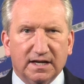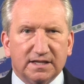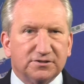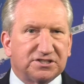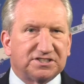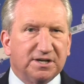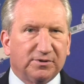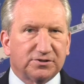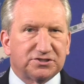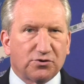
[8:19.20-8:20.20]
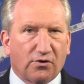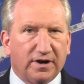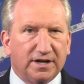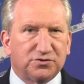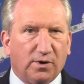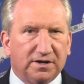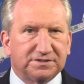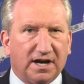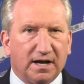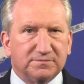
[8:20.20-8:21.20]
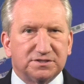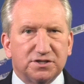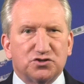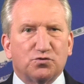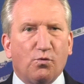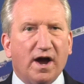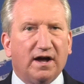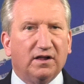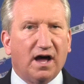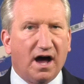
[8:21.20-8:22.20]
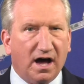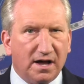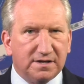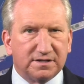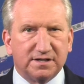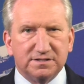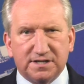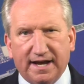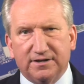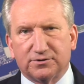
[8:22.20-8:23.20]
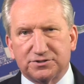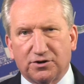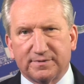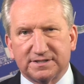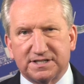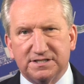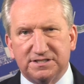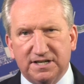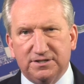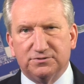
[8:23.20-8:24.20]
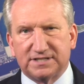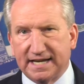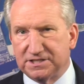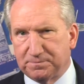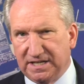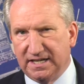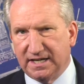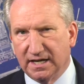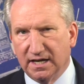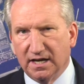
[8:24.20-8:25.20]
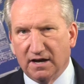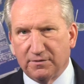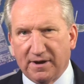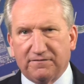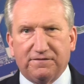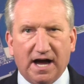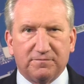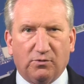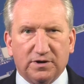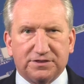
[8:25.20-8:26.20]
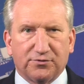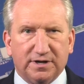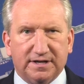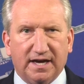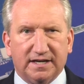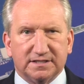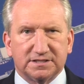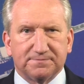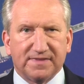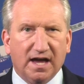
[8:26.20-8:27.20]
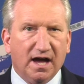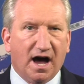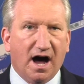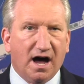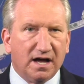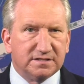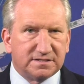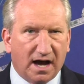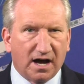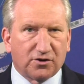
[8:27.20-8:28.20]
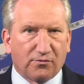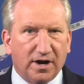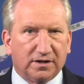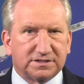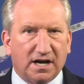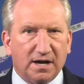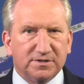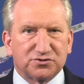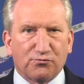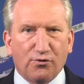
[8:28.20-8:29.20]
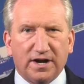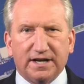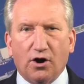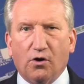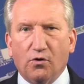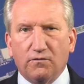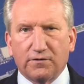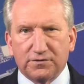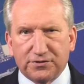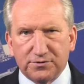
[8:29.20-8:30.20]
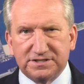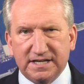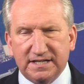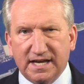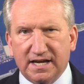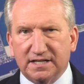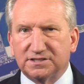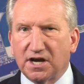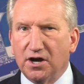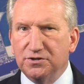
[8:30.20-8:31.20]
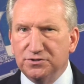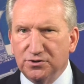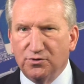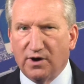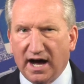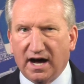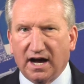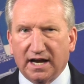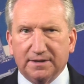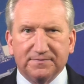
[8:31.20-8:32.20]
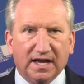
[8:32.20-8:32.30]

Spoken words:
There's a similar story on dwell times. The dwell on container terminals continues at its peak of about 5.3 days. On dock rail time is running over 13 days, a new high.